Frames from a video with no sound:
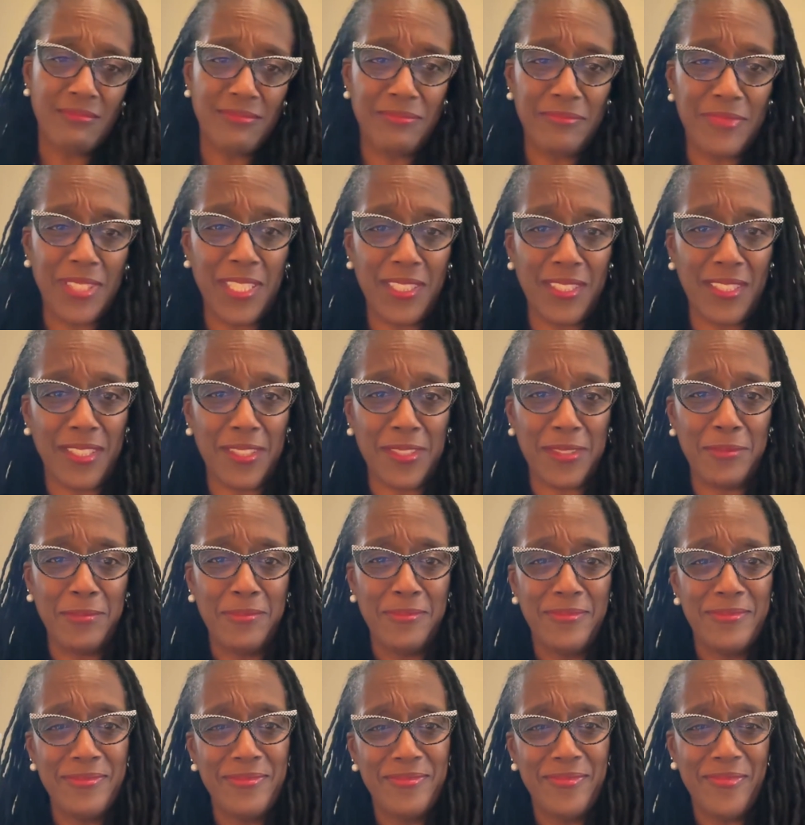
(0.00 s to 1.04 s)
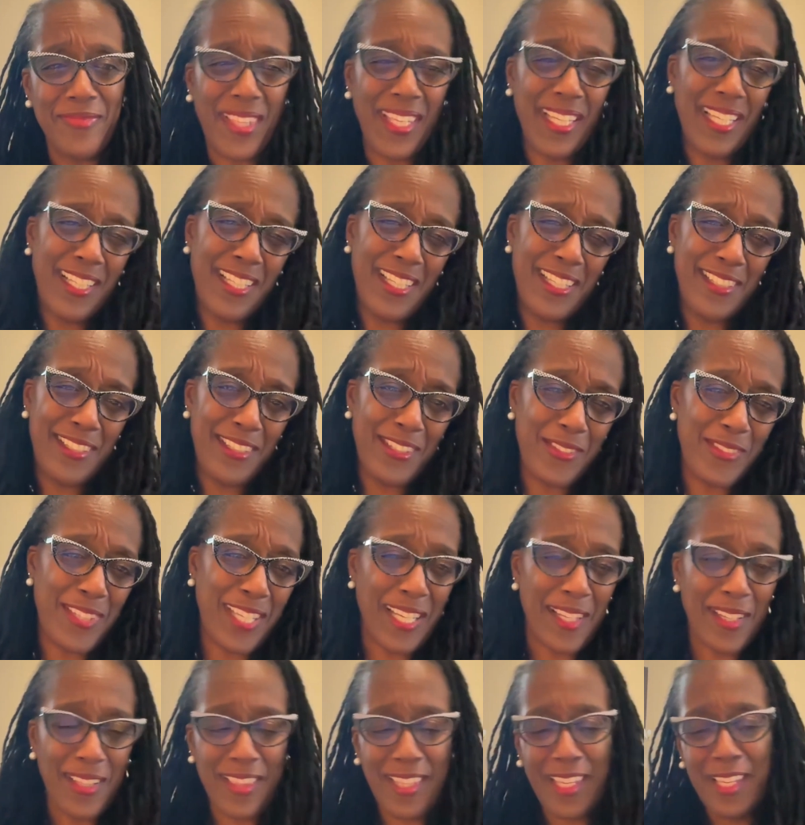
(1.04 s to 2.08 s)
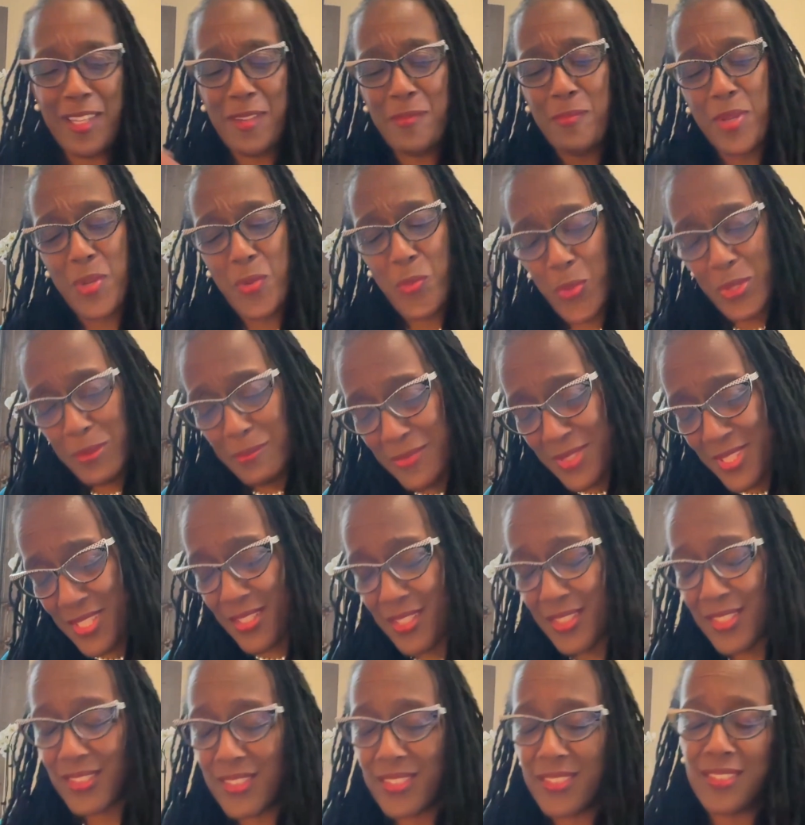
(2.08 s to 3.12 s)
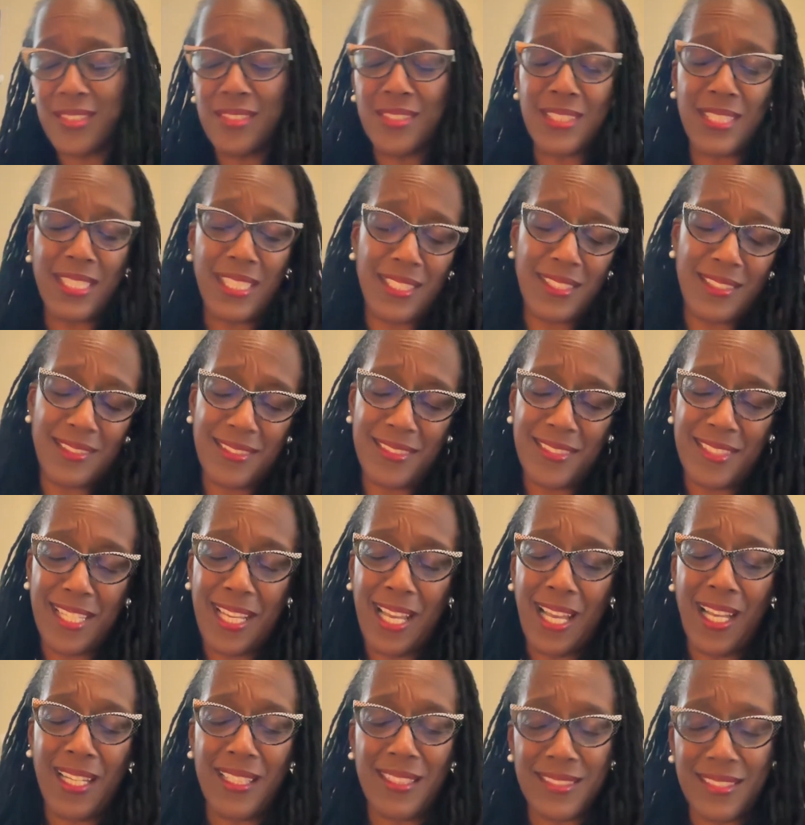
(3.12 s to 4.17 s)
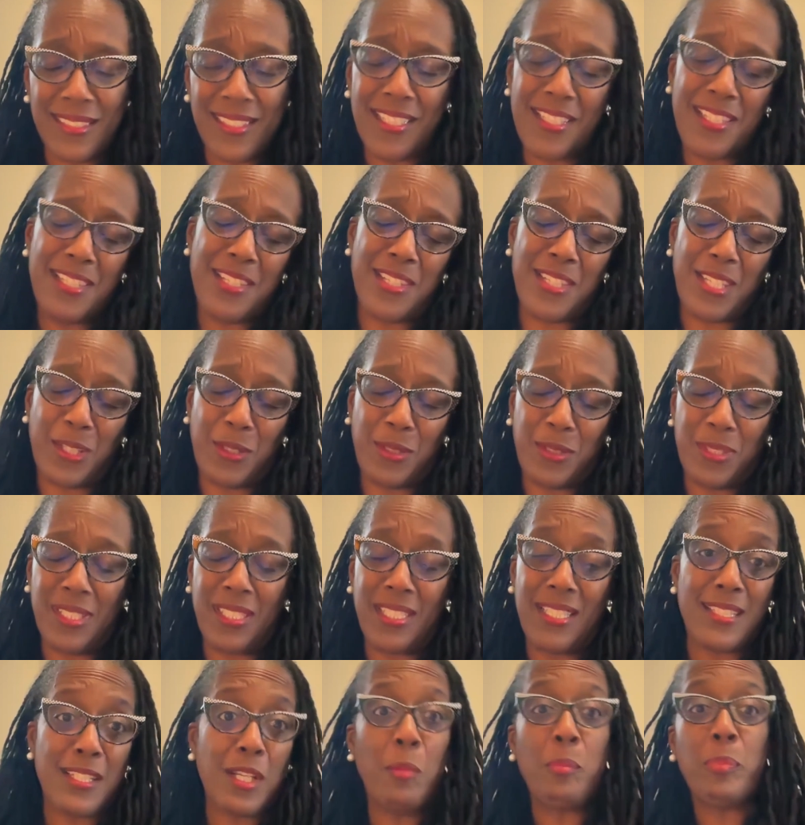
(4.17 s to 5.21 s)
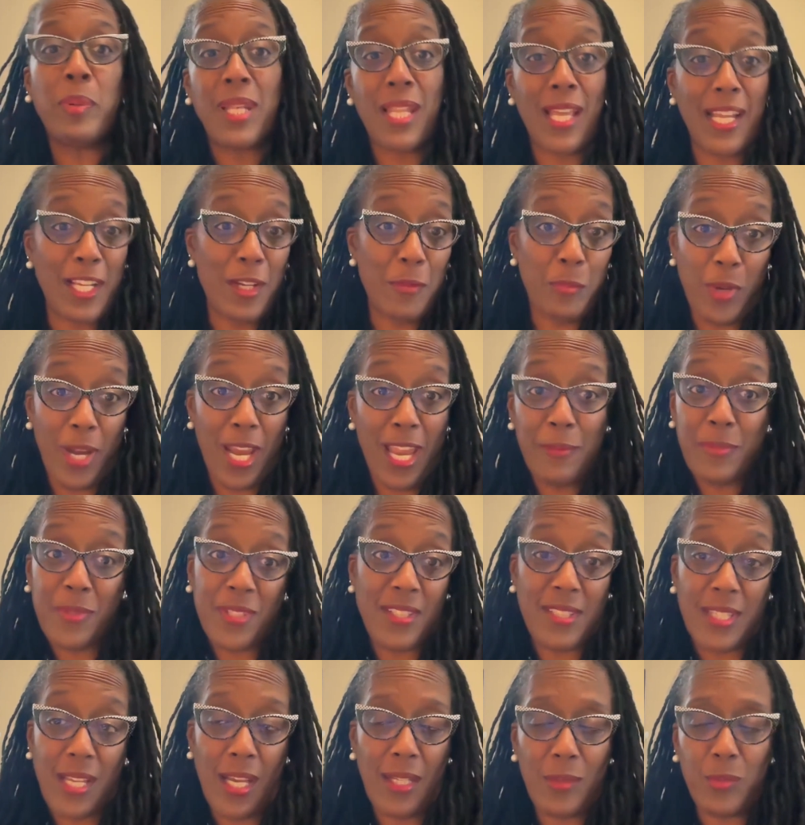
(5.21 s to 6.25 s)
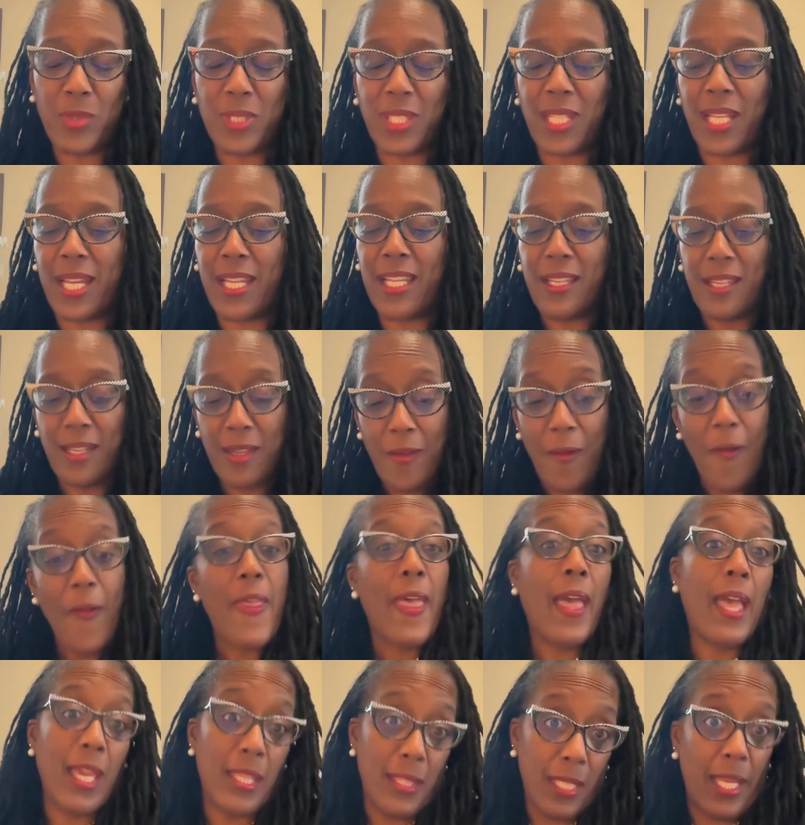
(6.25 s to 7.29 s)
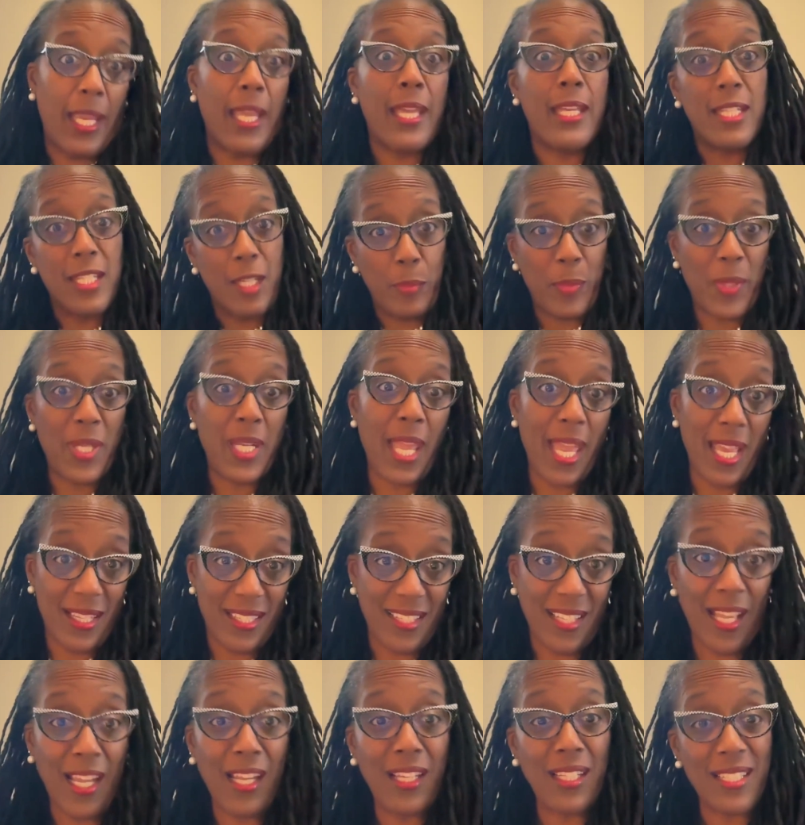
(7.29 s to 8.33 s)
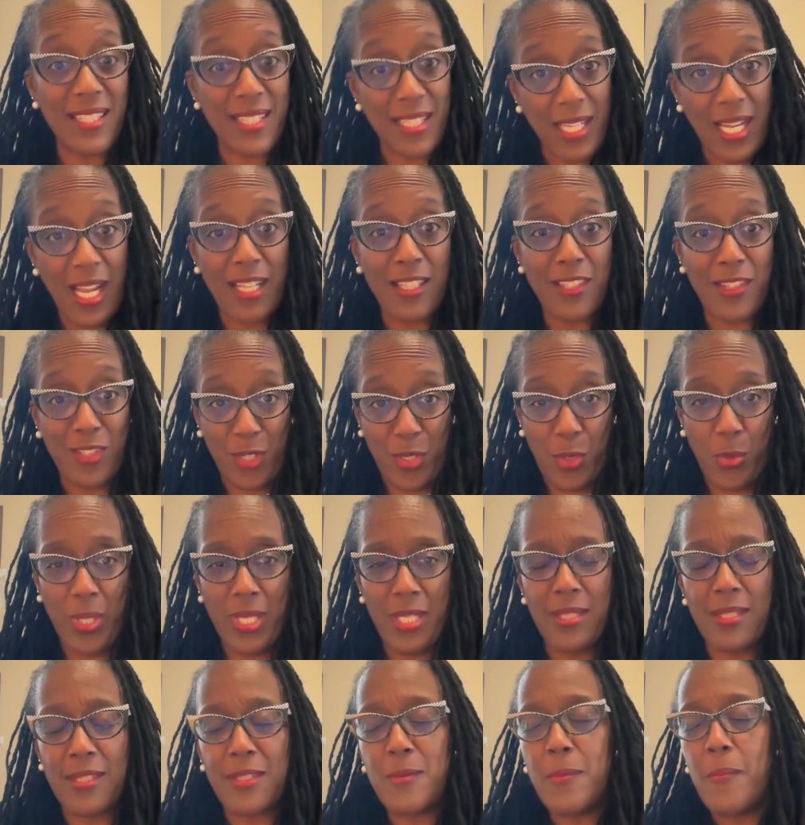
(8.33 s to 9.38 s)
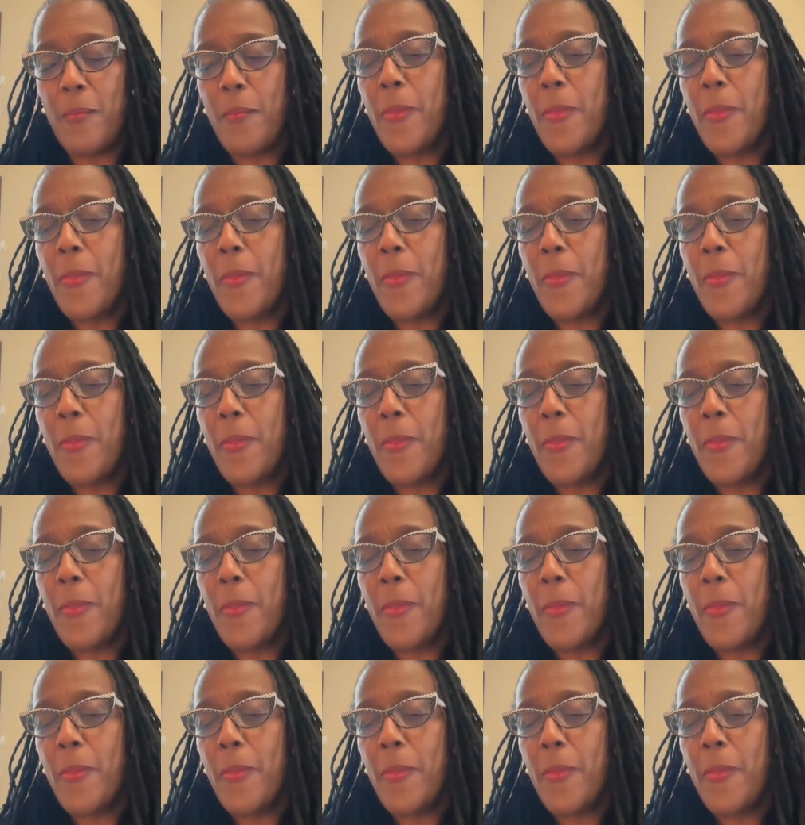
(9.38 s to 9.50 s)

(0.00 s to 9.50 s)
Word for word: you know, they you know they they can be whimsical and not necessarily as compliant perhaps as God would like, and they end up in exile as a consequence.